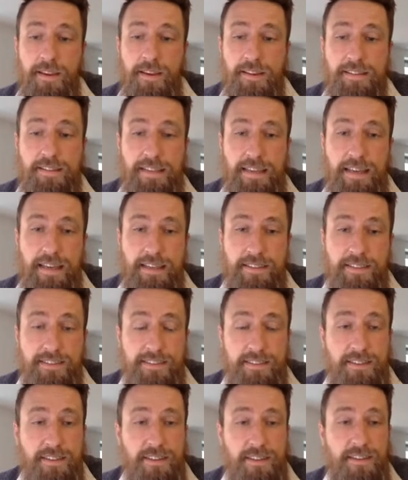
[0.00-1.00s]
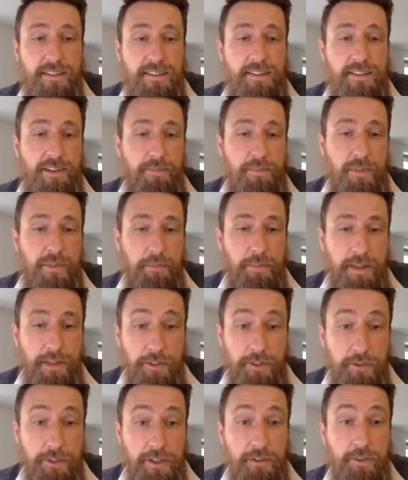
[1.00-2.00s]
In case the
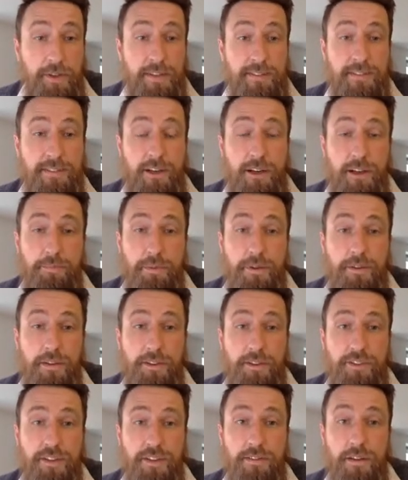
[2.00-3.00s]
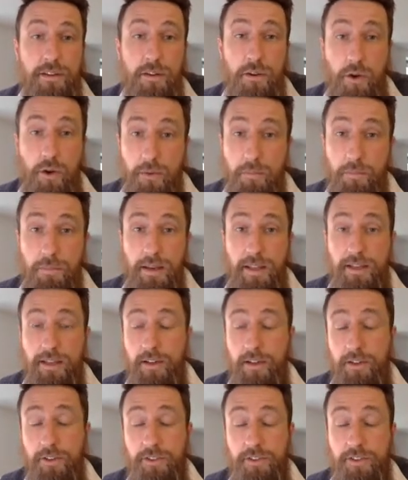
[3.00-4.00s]
battery runs out because you have a long
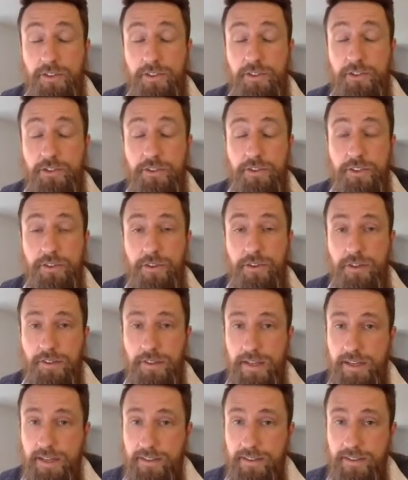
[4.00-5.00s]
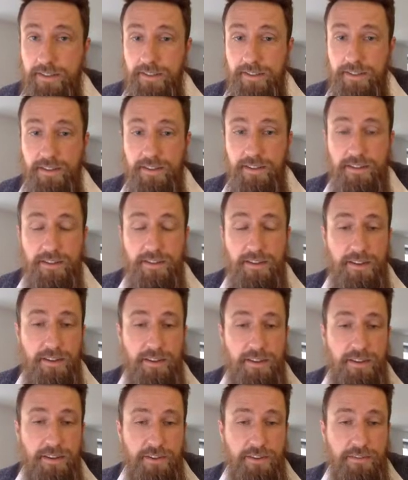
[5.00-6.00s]
blackout during all night and
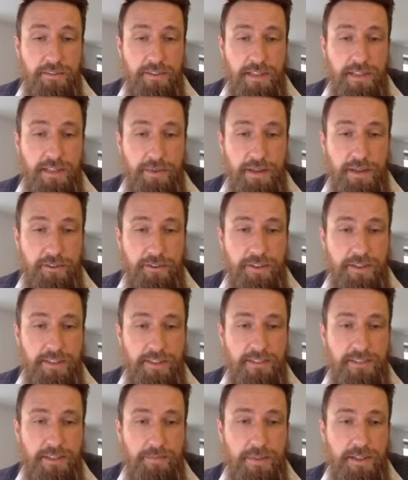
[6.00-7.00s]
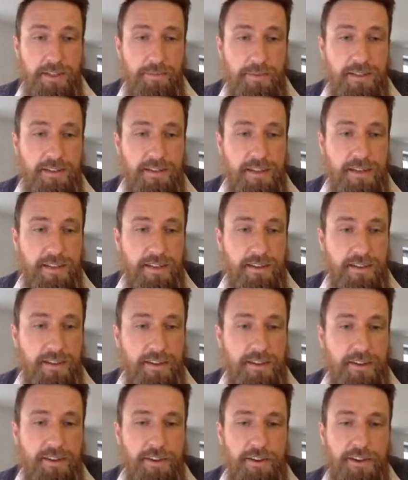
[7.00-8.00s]
you have a dead battery sometime in the night,
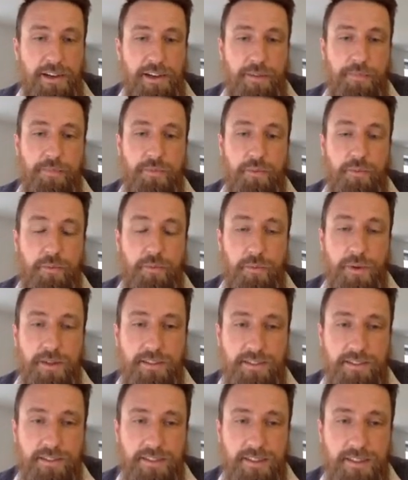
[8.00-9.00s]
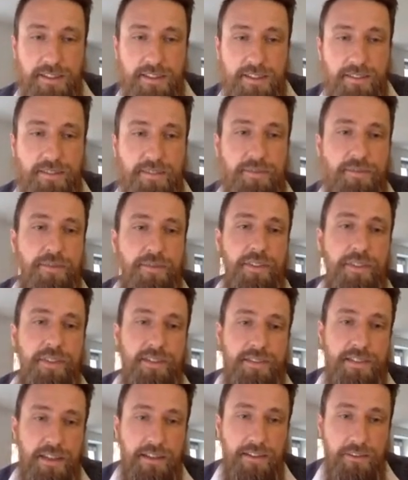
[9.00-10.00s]
once the
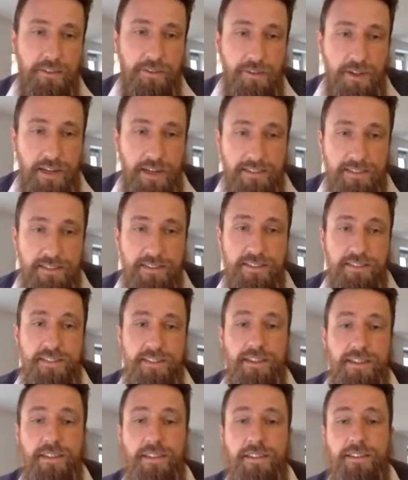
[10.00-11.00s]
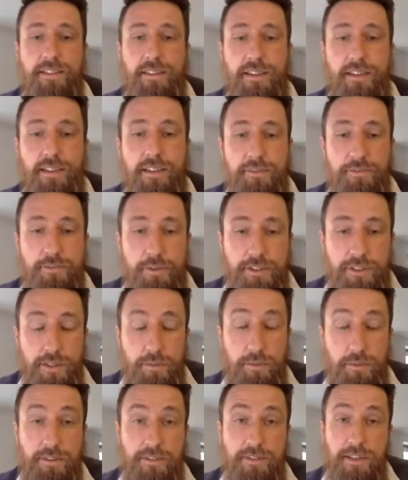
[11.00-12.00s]
sun rises, the
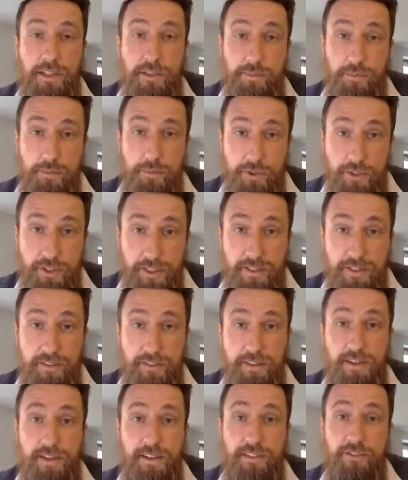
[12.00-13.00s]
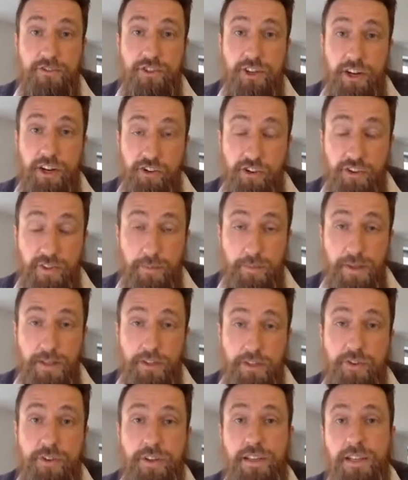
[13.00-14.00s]
inverter will start booting and charging the
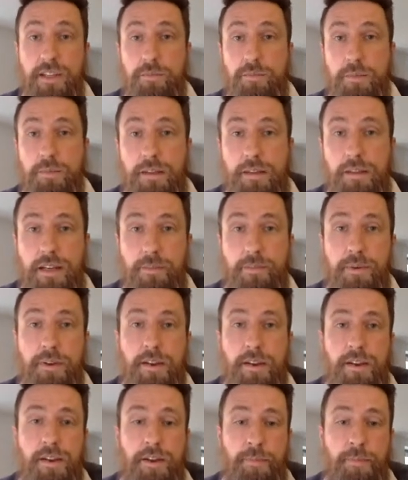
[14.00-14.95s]
battery and build up